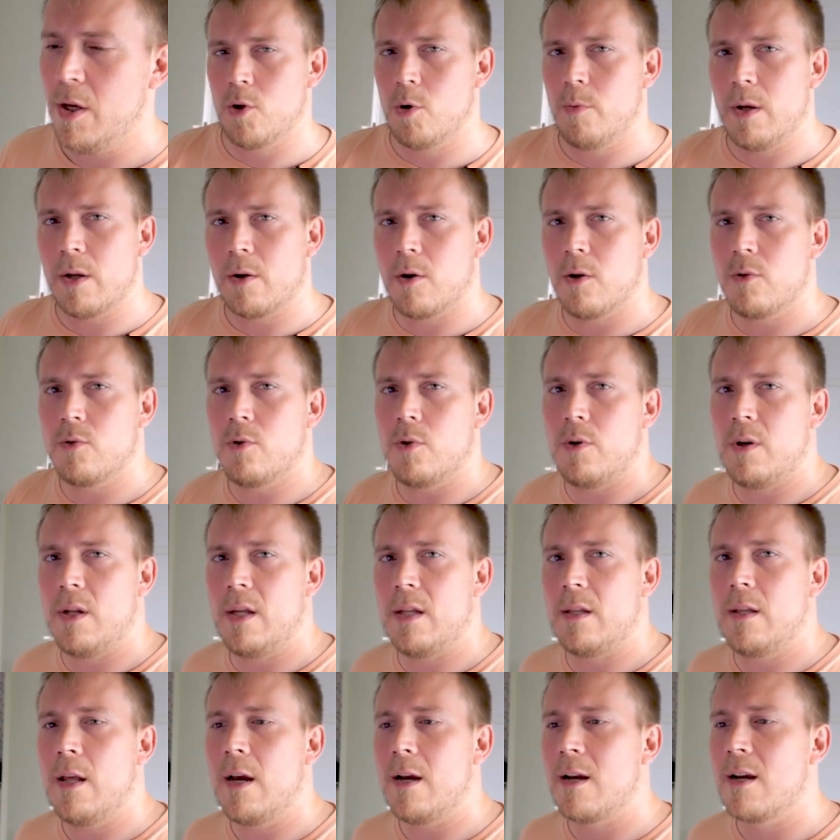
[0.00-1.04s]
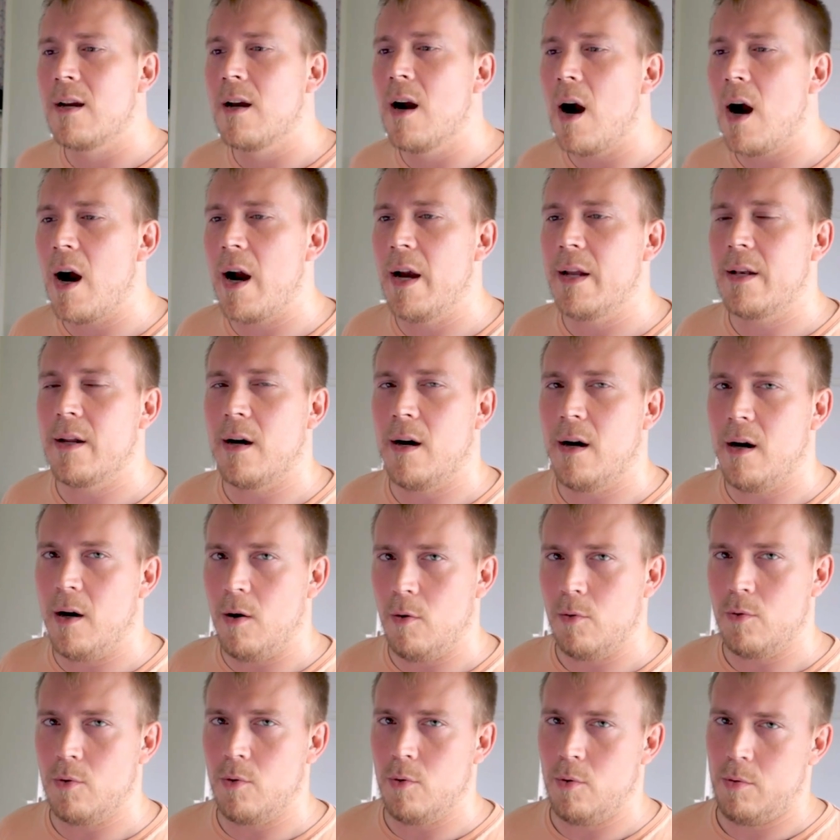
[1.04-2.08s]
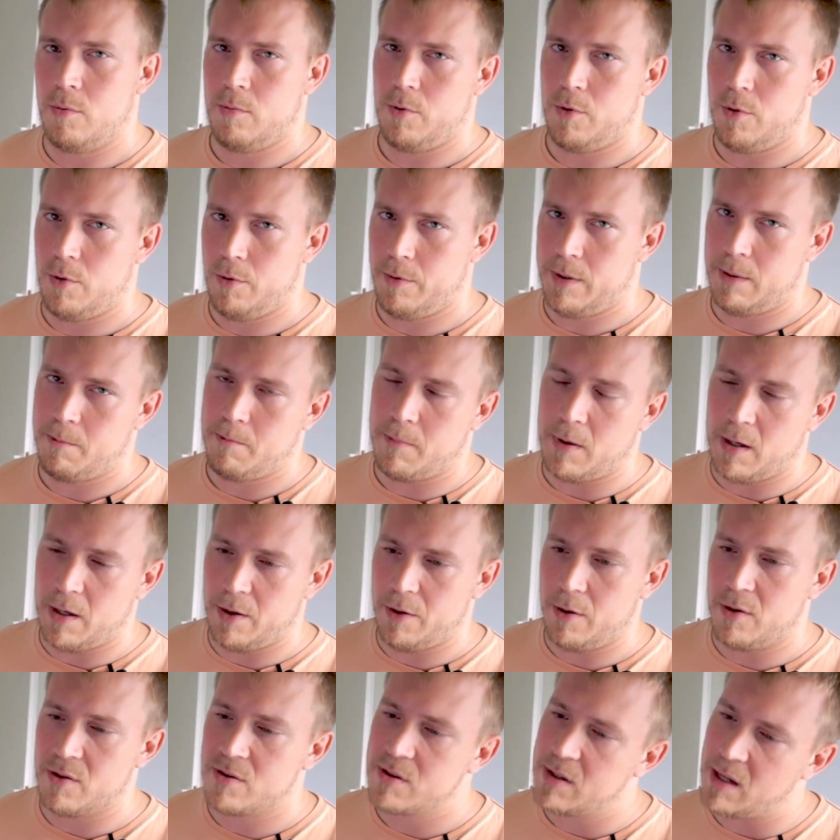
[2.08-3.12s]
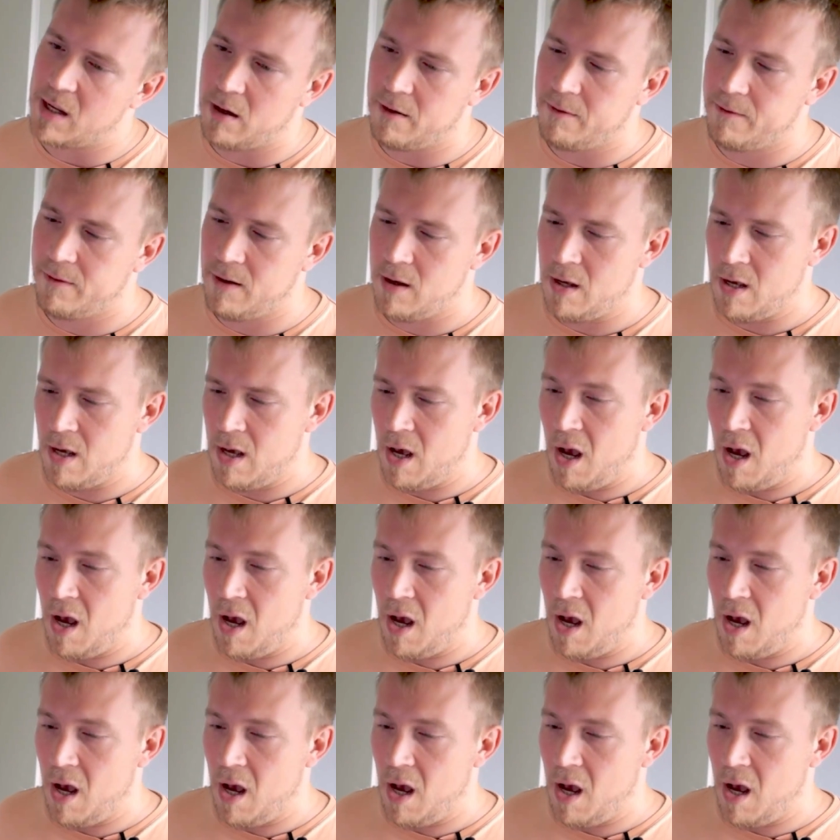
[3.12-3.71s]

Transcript: You will going to need guide how to do it by yourself.